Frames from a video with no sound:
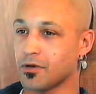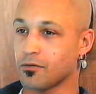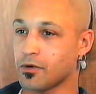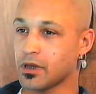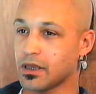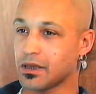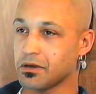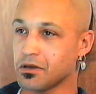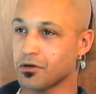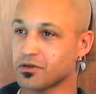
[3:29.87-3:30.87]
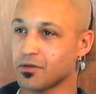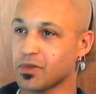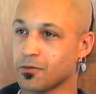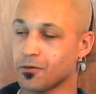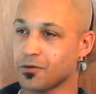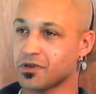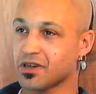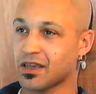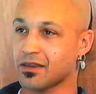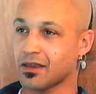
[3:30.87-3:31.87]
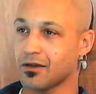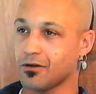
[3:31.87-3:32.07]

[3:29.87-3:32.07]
Some people would say that